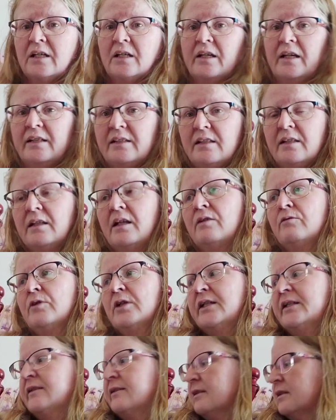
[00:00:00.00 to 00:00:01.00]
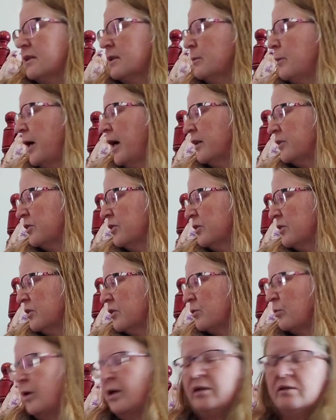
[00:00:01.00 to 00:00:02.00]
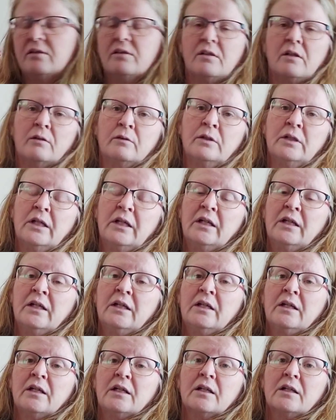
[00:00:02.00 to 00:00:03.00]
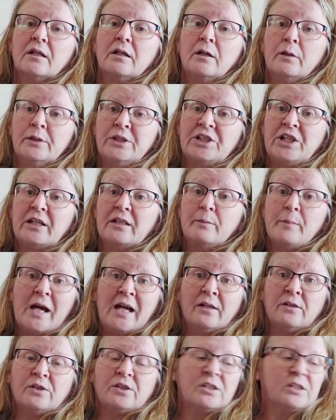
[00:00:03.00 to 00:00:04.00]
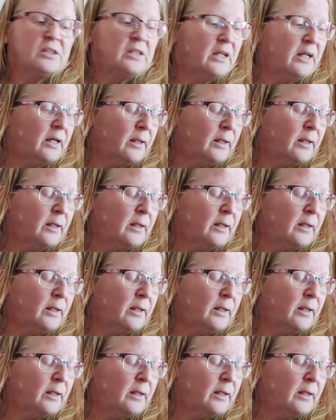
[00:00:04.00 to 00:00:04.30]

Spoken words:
Katie then releases the patterns as well. So go and check them out.